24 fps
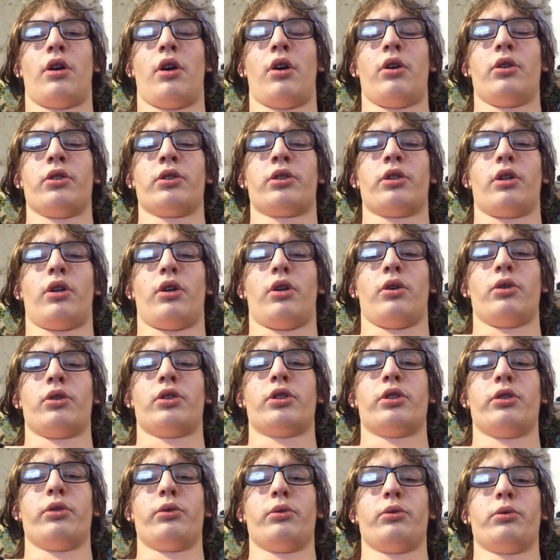
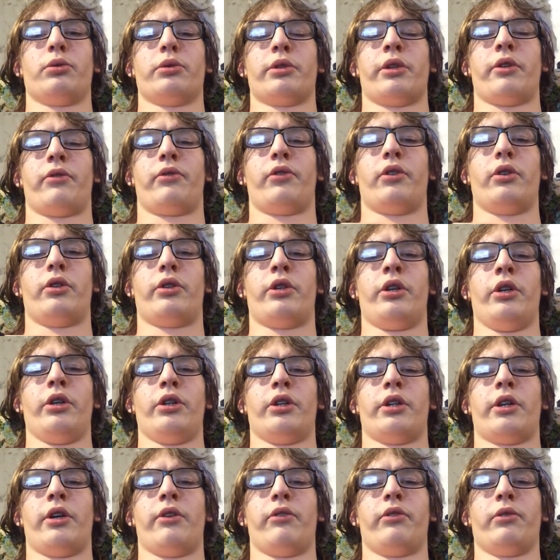Also, if you
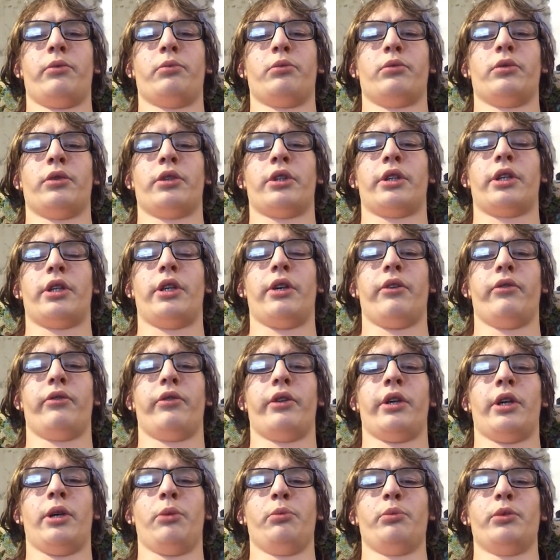could give
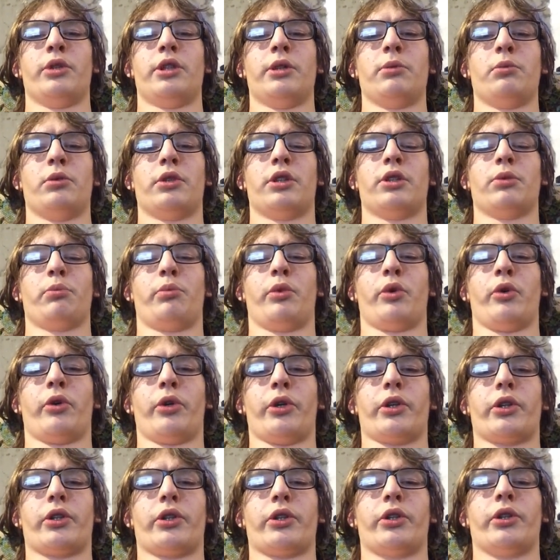him some
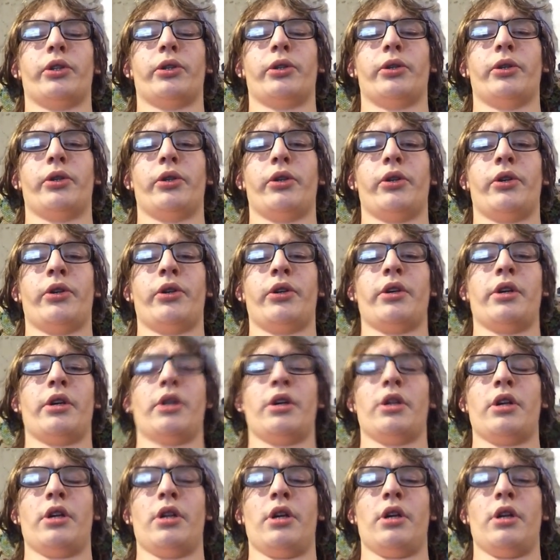support,
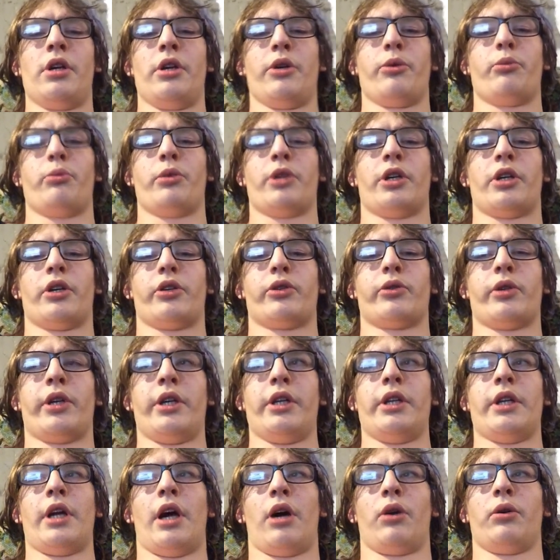because
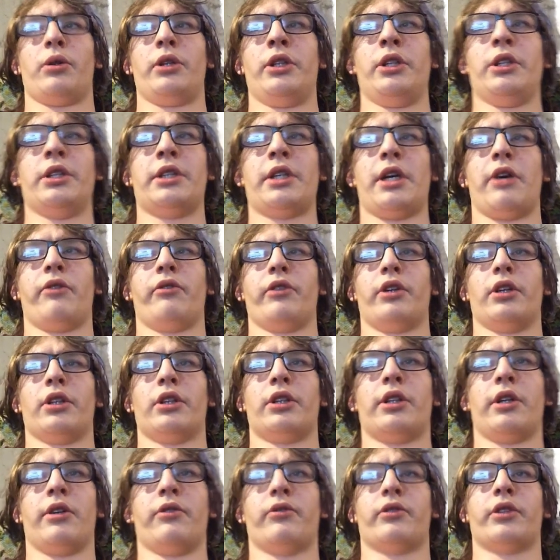right now he's having a
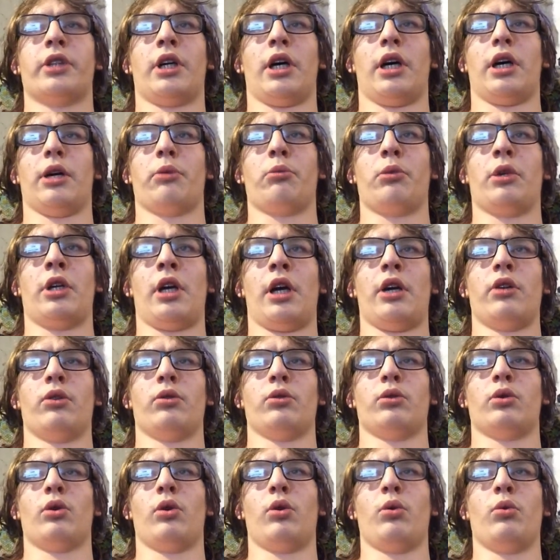tough time, and I
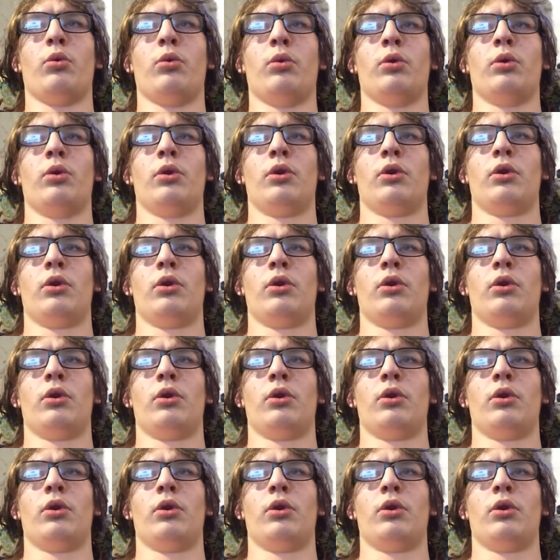don't know